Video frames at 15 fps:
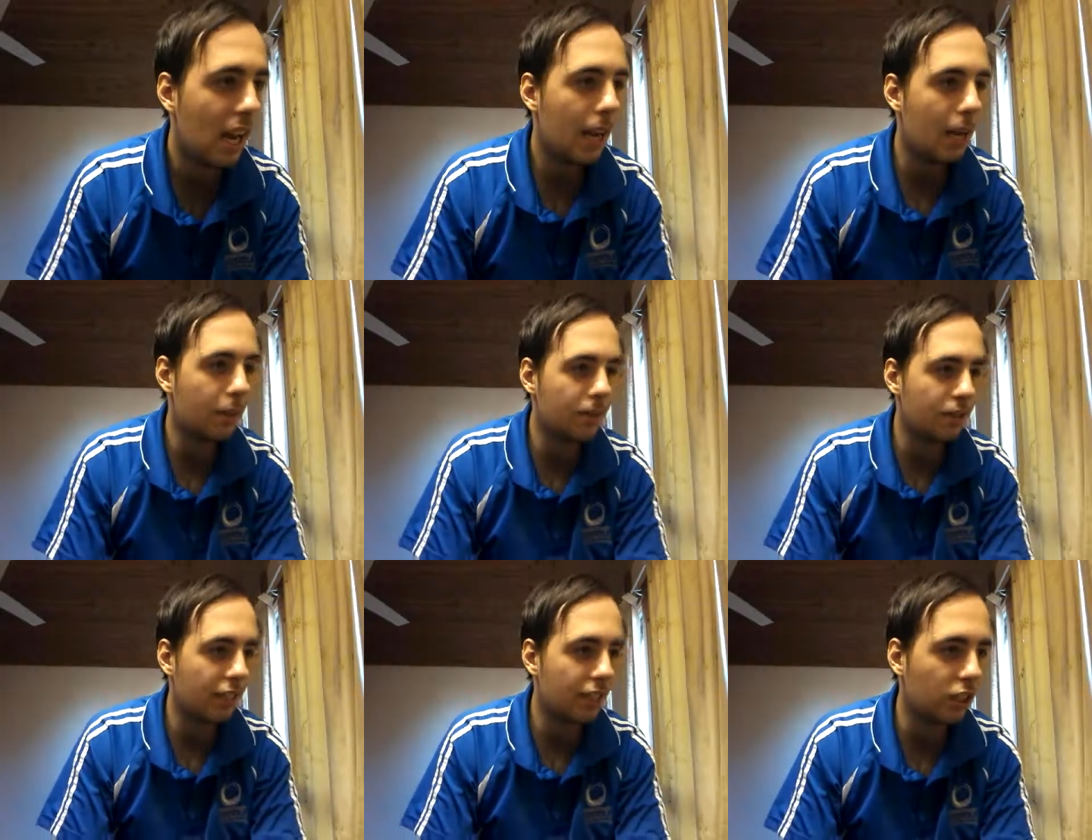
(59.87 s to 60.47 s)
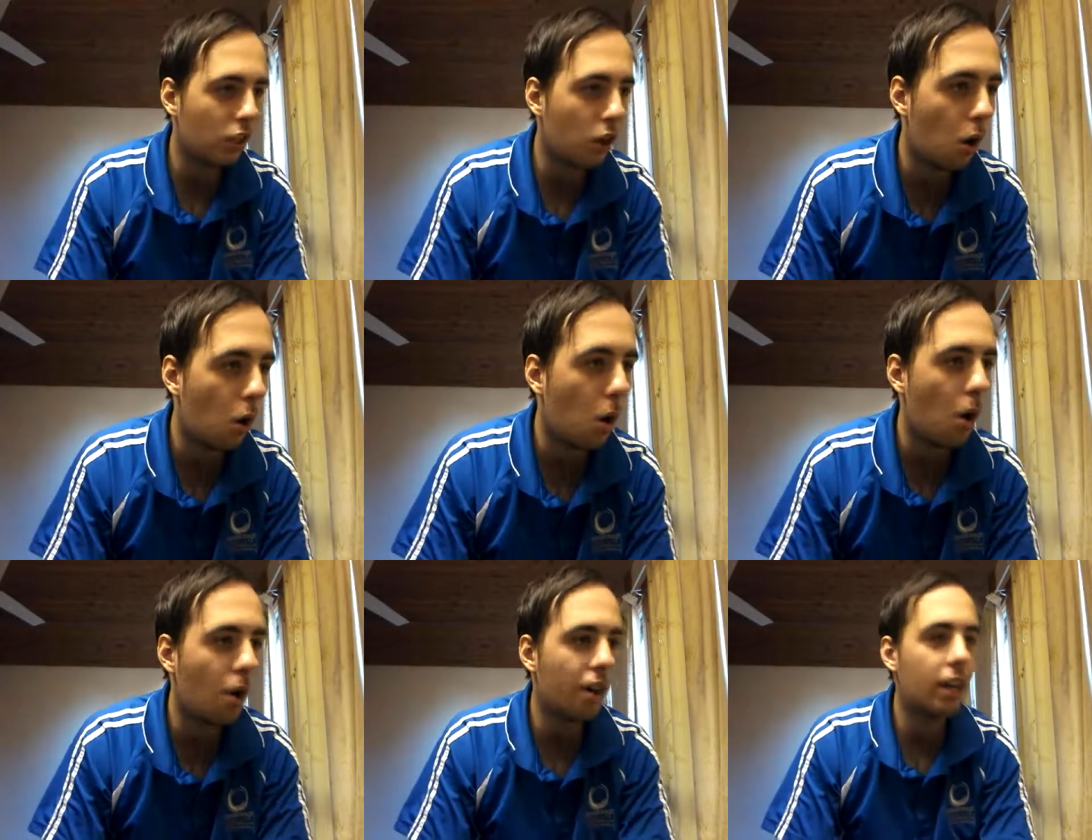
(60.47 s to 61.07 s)
Let me take your
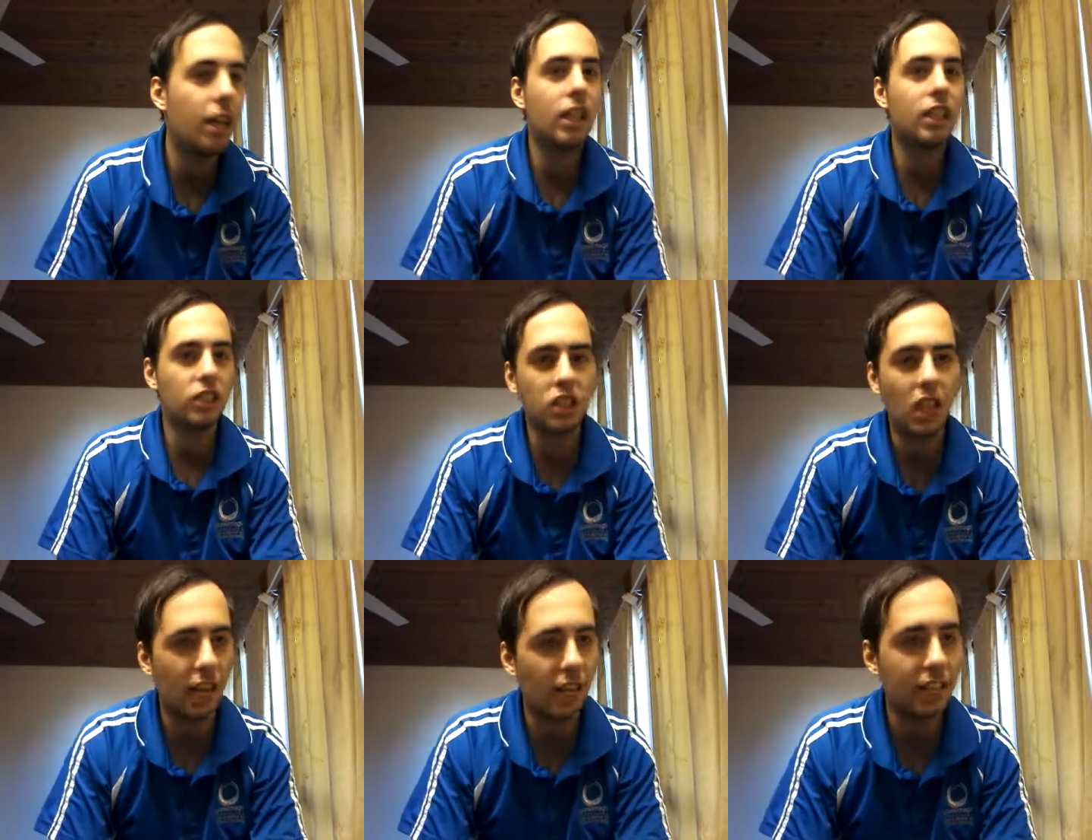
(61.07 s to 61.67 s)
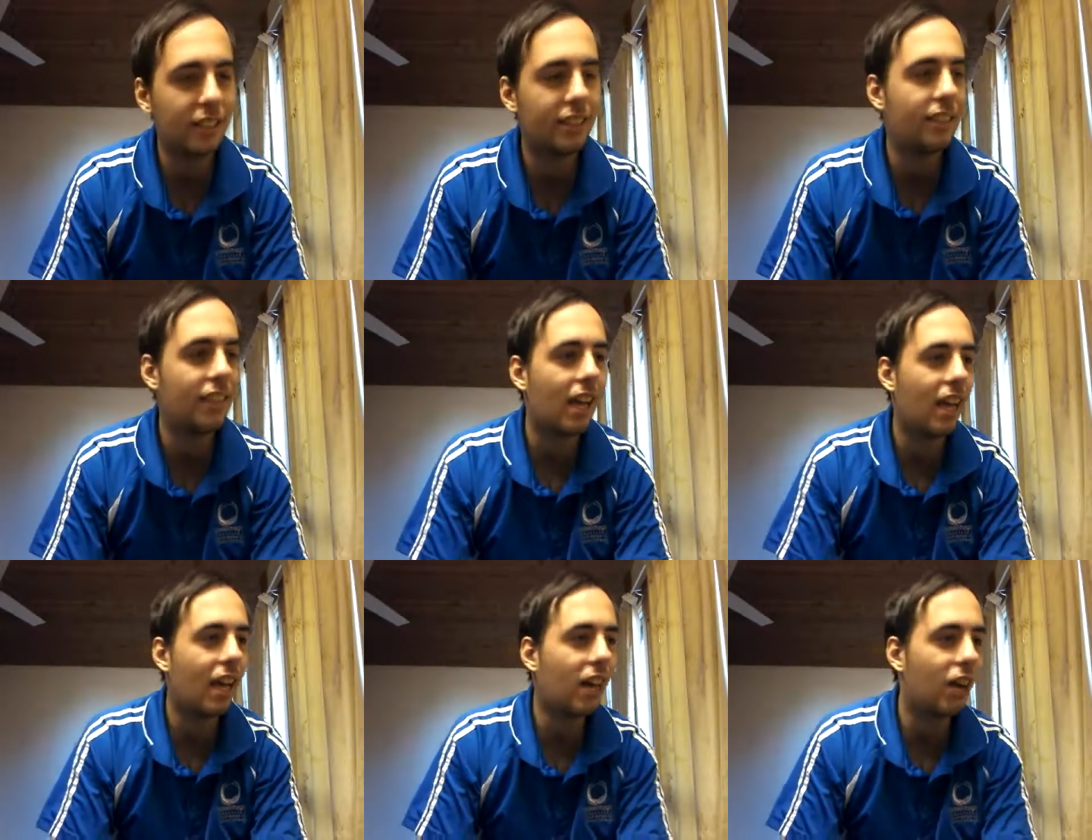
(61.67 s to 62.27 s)
order, jot it
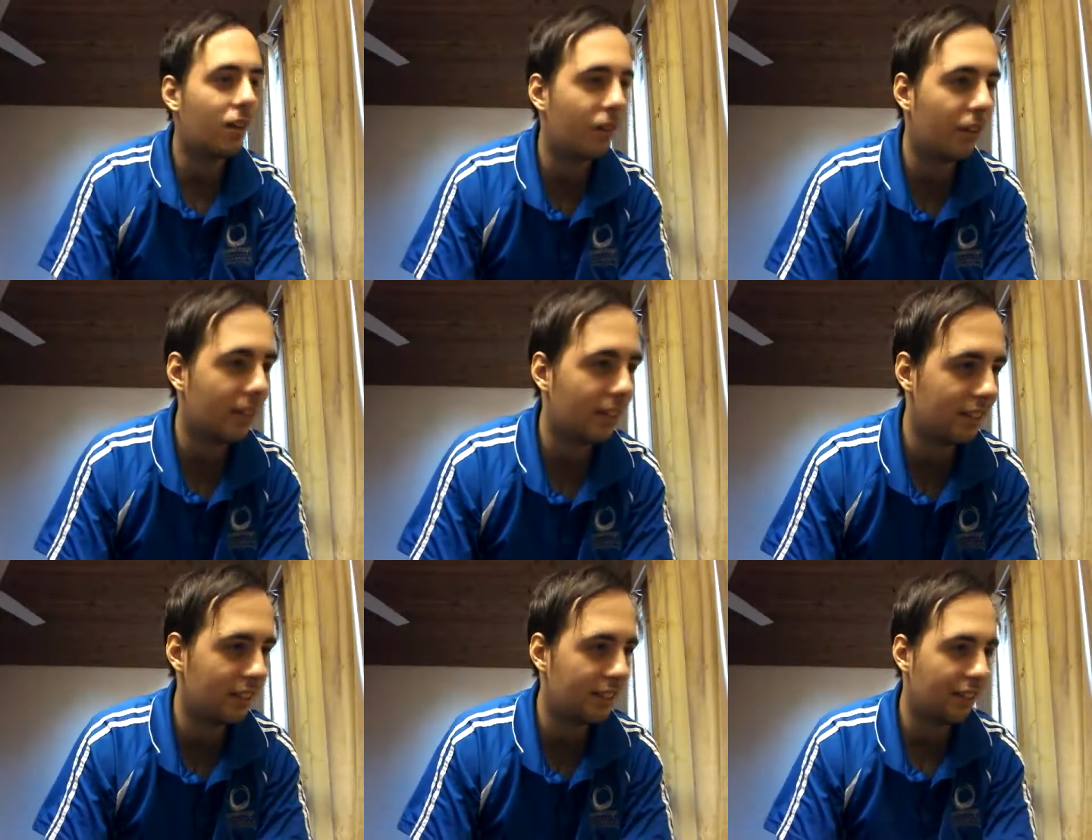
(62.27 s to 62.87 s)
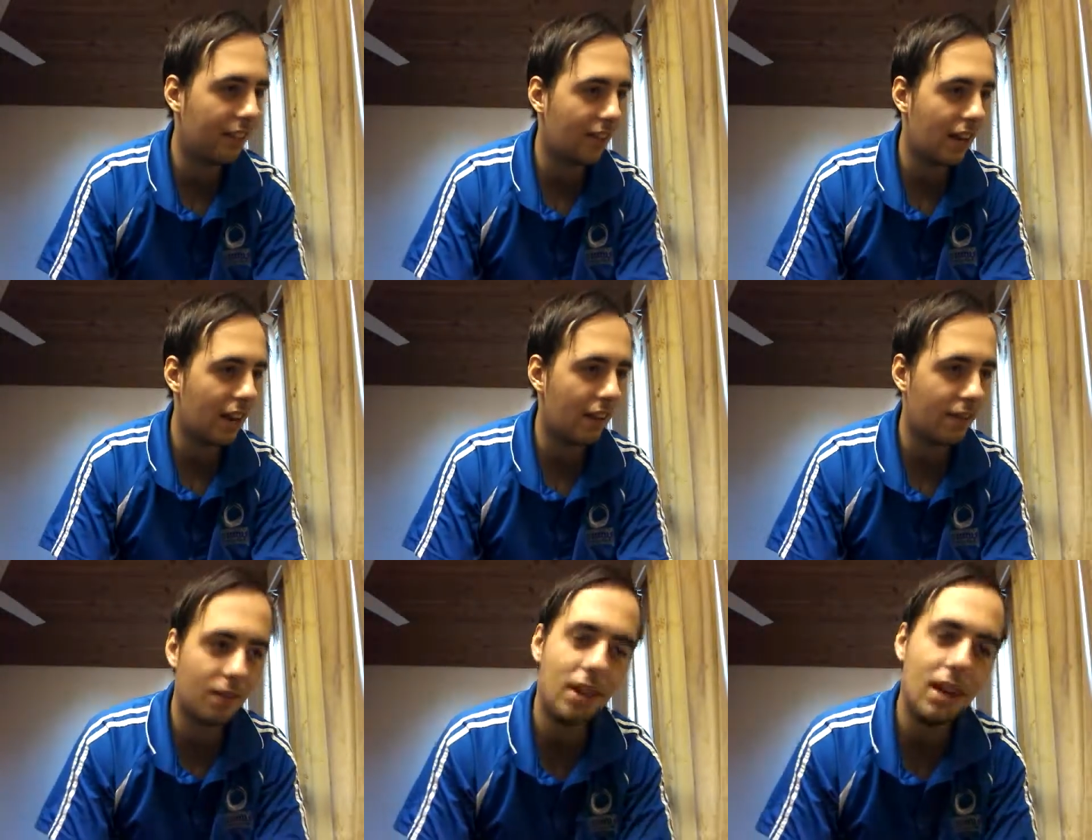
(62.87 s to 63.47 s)
down. Ninja never had
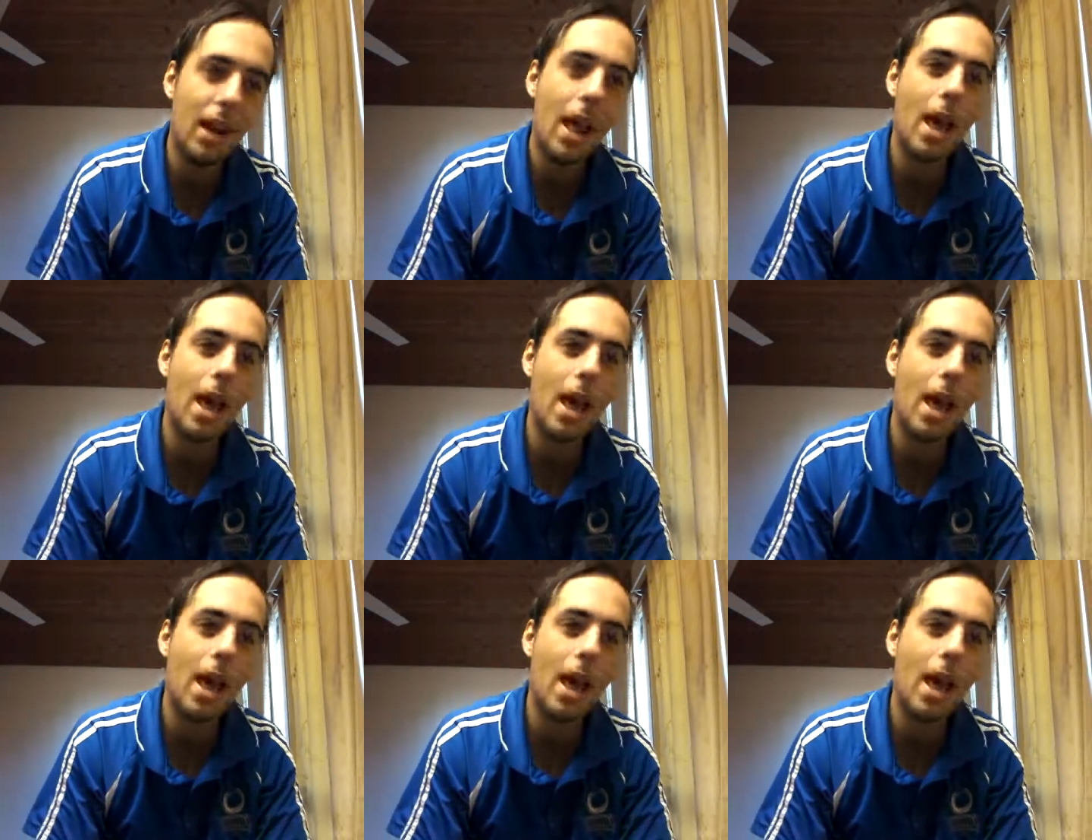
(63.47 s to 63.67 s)
a friend